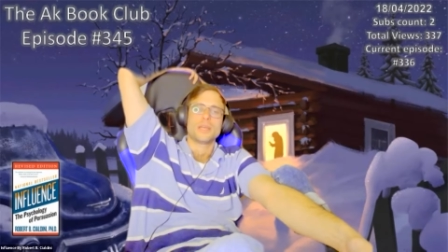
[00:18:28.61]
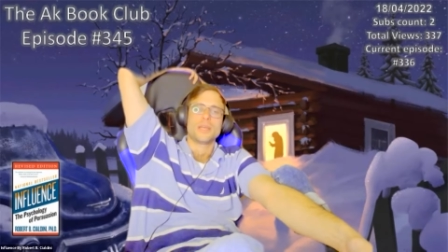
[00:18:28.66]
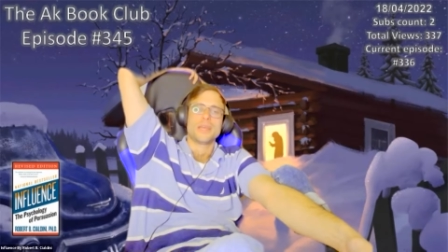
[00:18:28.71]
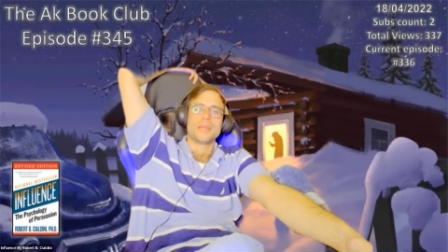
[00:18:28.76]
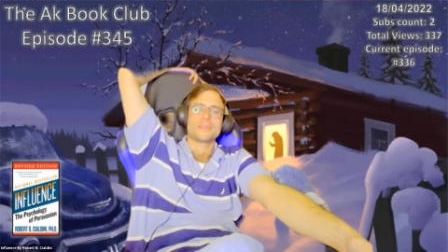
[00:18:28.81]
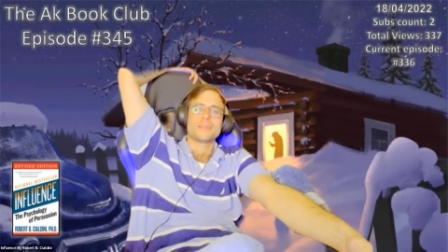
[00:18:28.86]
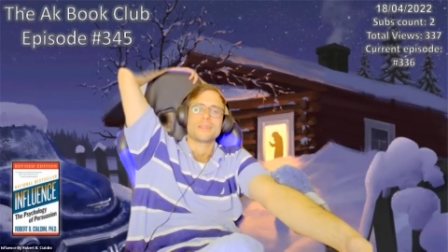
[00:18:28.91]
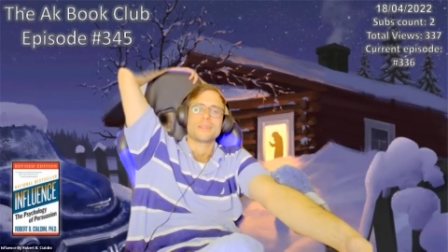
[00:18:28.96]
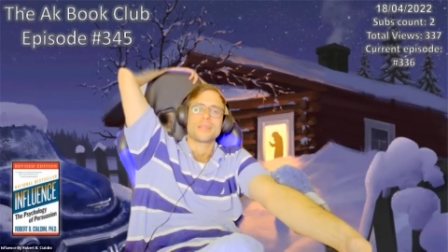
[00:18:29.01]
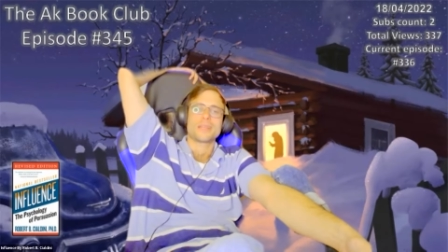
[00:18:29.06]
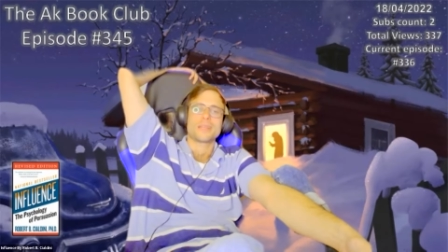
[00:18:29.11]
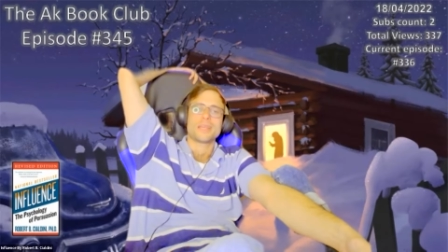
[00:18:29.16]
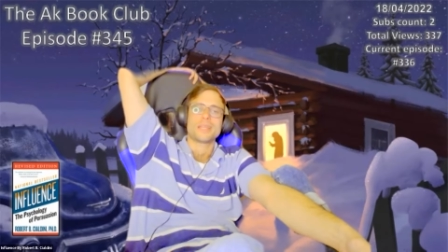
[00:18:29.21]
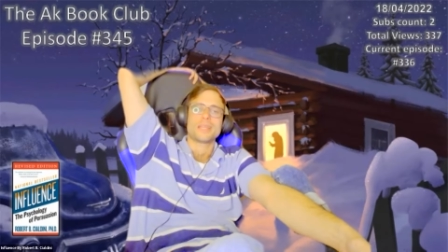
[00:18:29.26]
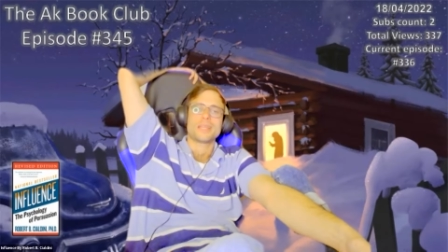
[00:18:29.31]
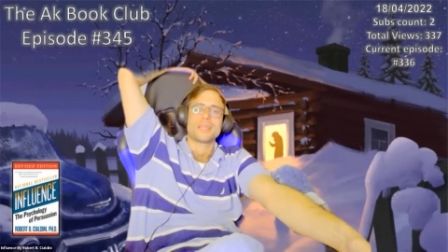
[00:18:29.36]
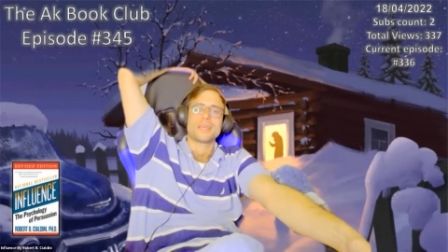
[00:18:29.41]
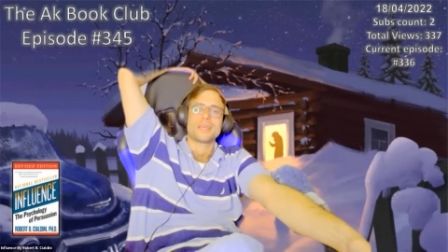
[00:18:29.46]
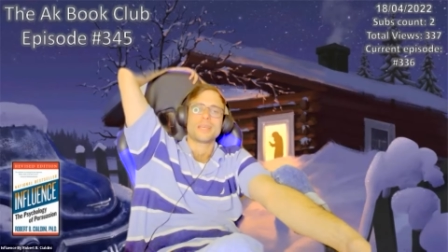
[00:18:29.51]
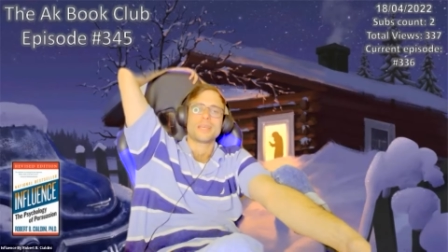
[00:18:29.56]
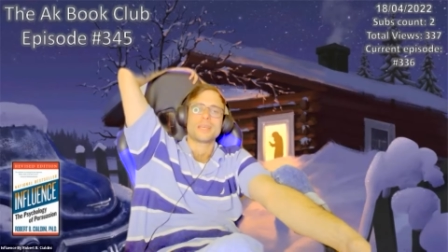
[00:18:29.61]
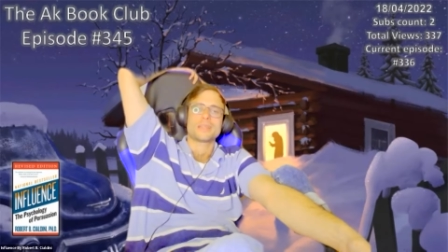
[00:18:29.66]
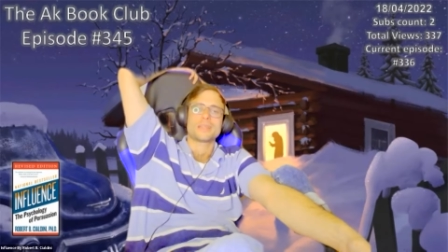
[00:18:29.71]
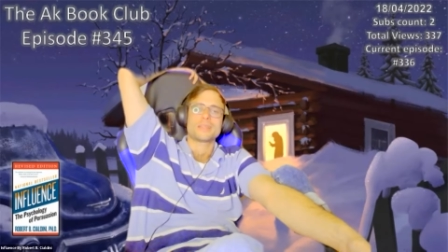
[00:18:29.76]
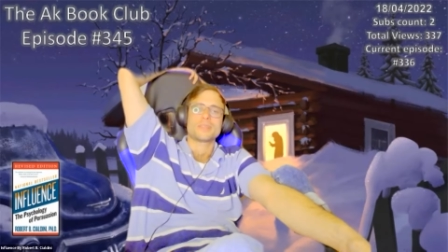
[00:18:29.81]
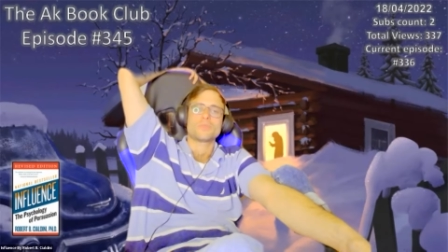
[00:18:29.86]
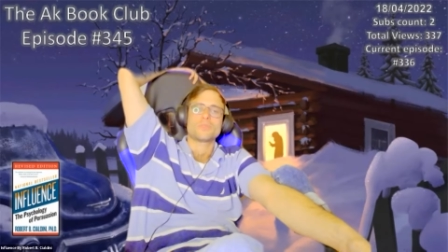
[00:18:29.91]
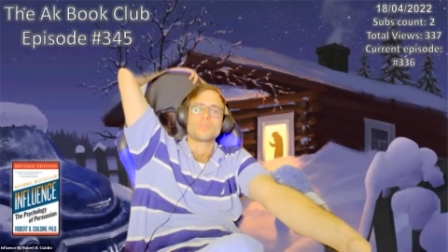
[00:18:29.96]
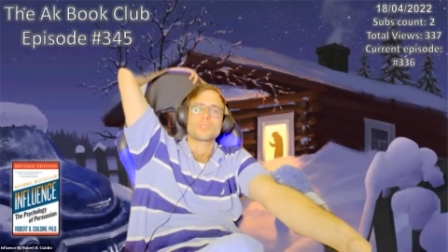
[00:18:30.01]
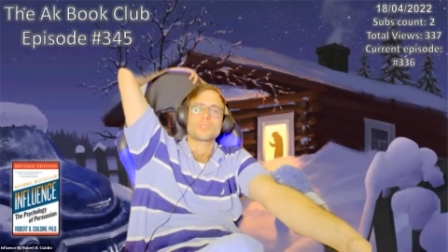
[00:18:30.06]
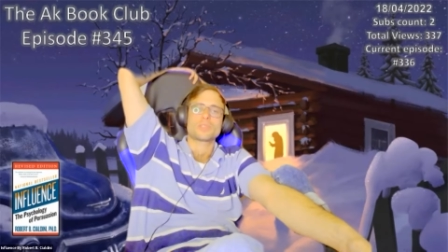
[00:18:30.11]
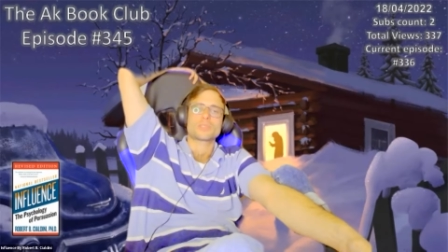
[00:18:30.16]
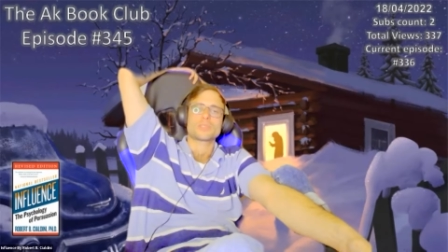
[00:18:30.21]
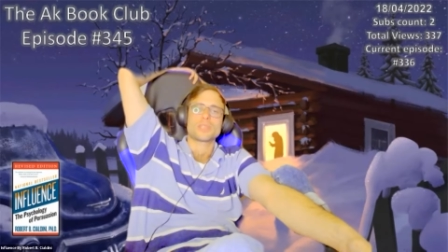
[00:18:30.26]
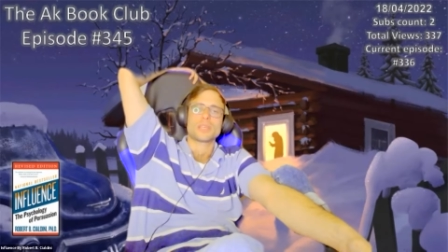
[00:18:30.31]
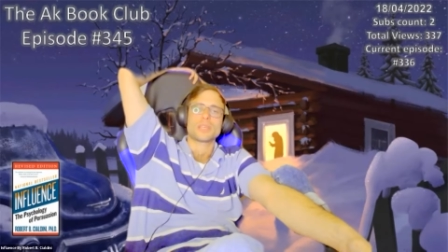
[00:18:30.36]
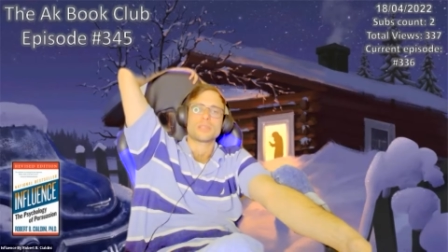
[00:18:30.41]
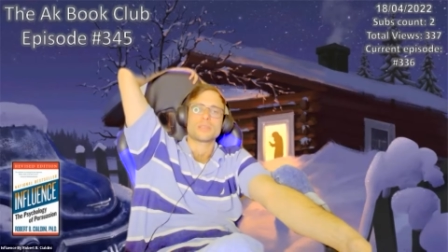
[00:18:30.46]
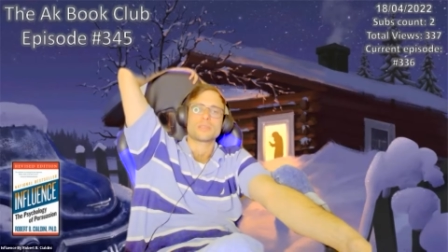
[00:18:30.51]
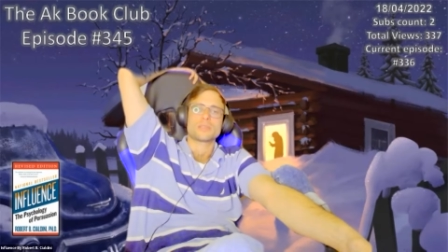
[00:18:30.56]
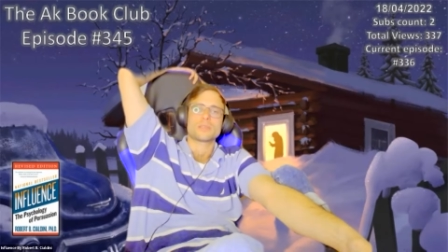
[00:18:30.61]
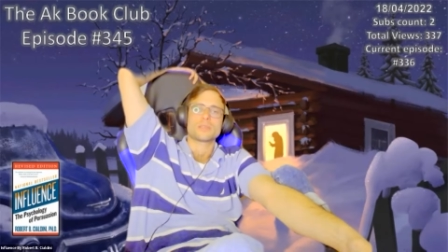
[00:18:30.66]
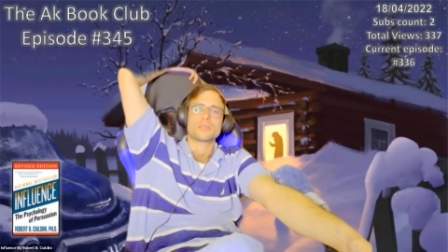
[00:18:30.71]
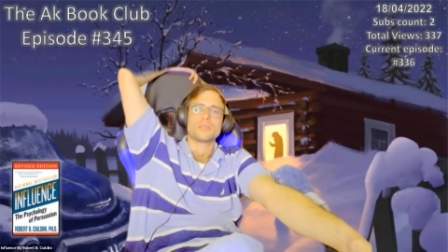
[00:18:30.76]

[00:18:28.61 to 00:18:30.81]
and again at winter's end,